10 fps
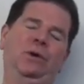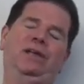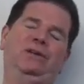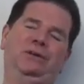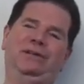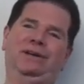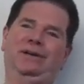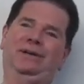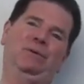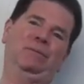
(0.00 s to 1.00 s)
we ate good
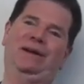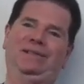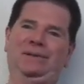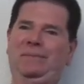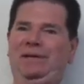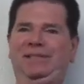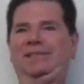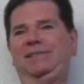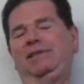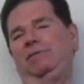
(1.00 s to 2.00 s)
there, and I went back to the
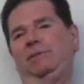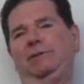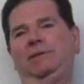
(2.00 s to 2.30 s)
base and stuff.